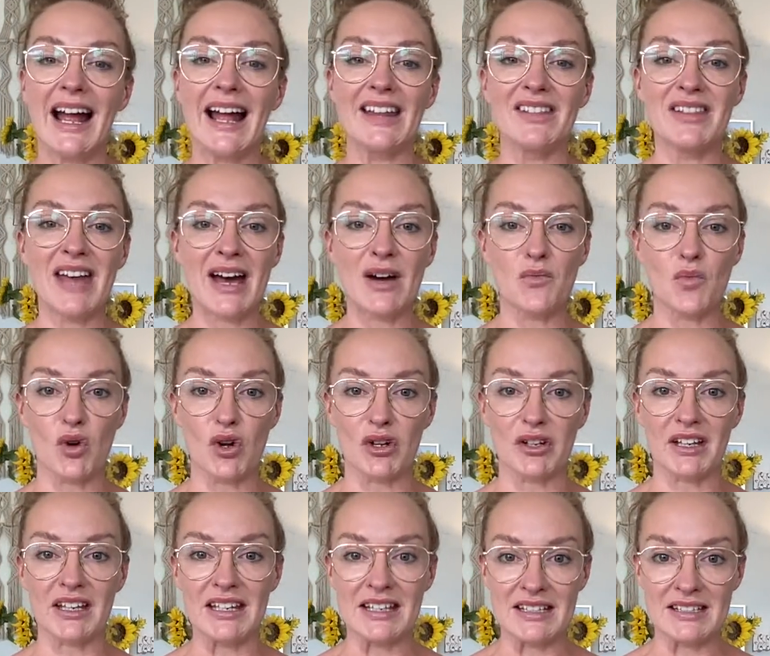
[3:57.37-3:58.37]
And that
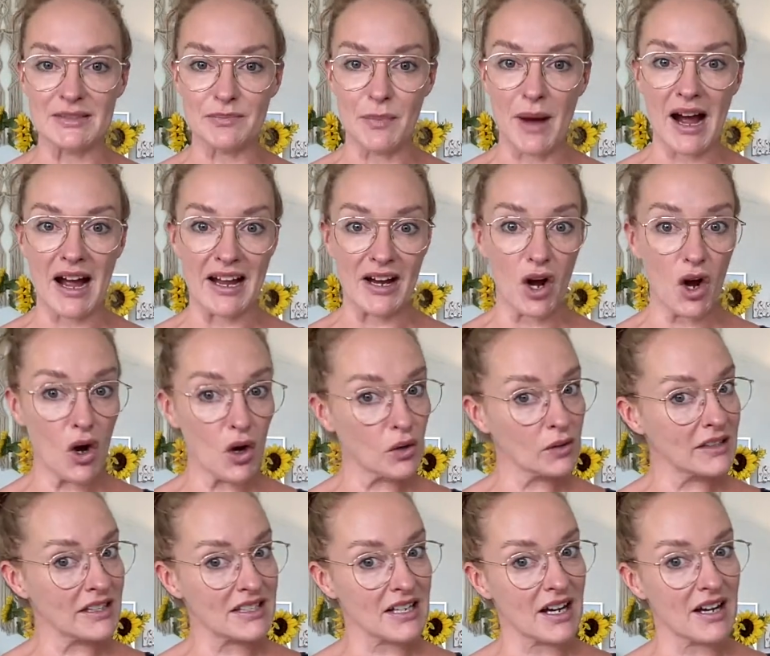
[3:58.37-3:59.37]
work is my
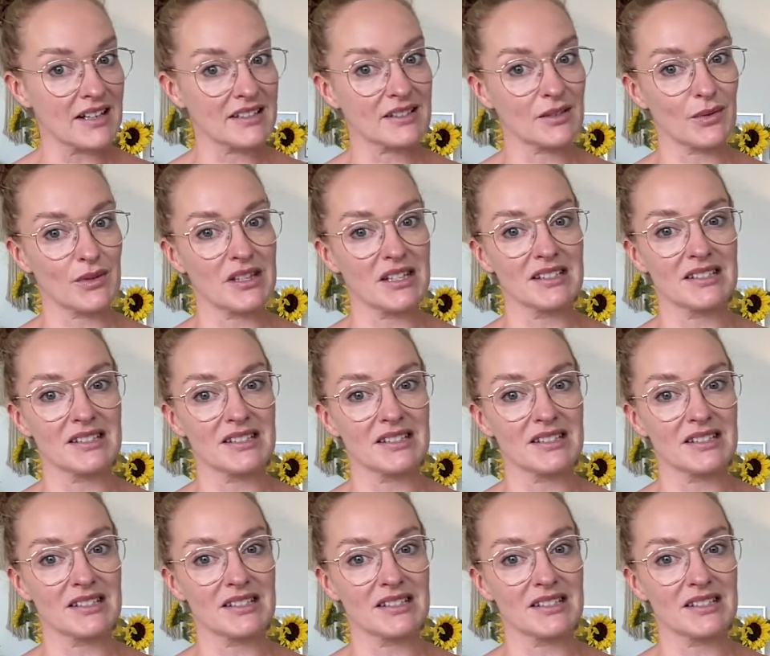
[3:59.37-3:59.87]
holy task with